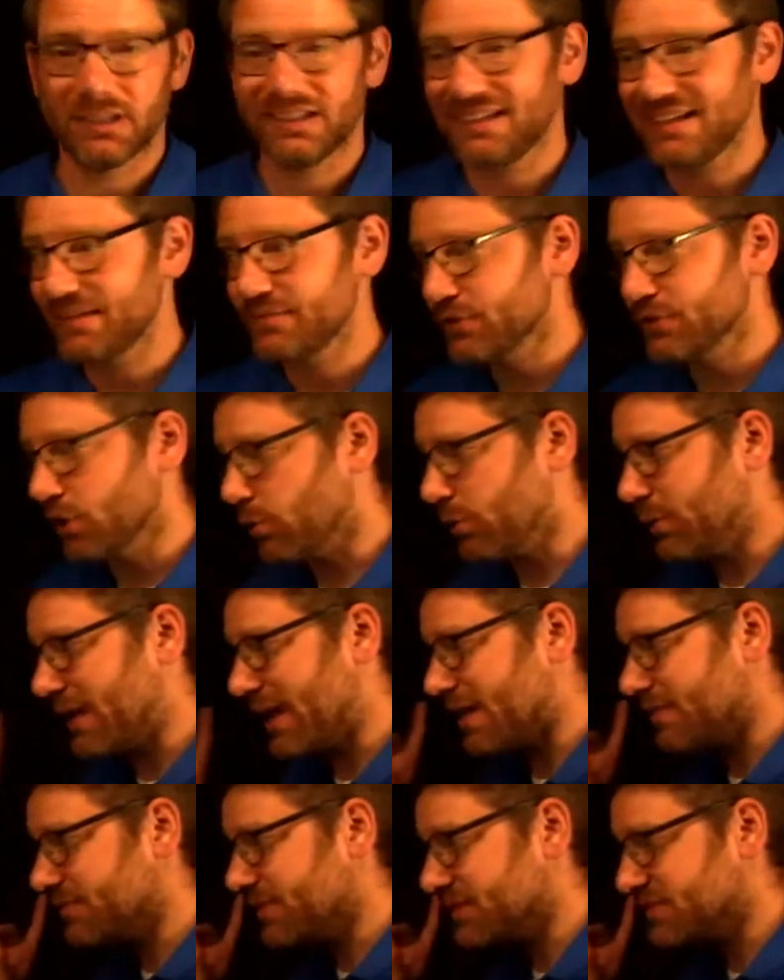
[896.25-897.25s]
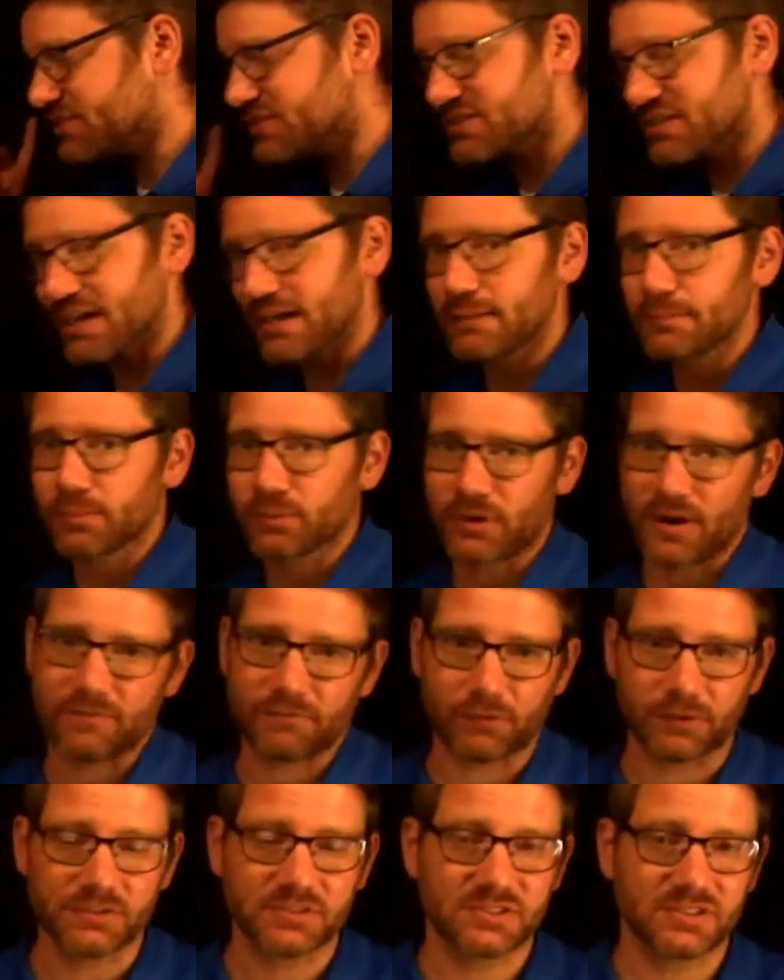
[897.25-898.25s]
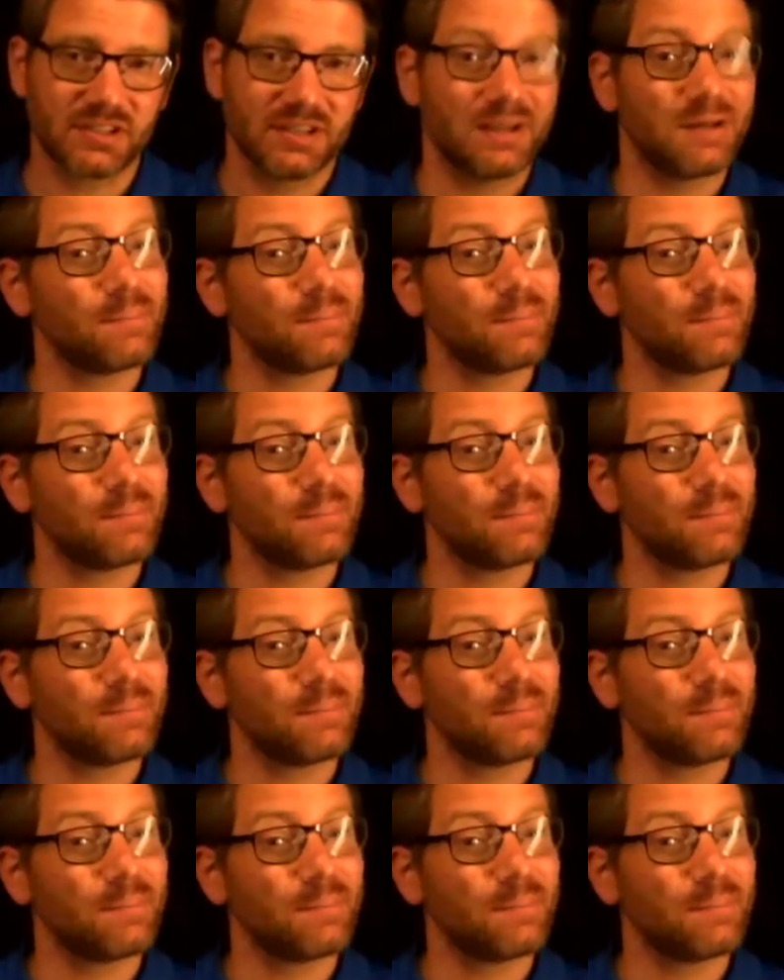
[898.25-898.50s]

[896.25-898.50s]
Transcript: even though we have the same preference,